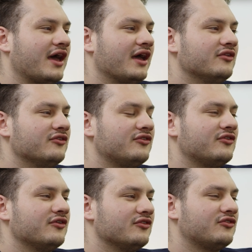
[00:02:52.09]
and
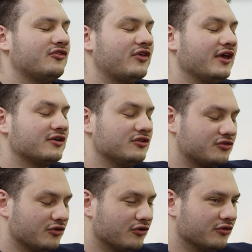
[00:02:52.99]
to take
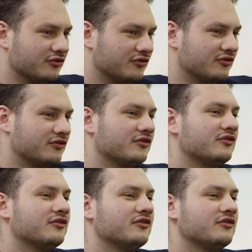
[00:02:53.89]
control
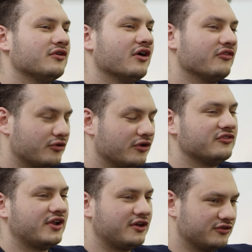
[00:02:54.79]
of their own
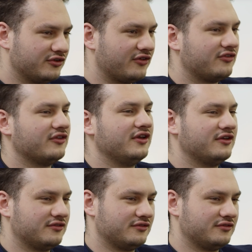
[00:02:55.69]
financial destiny.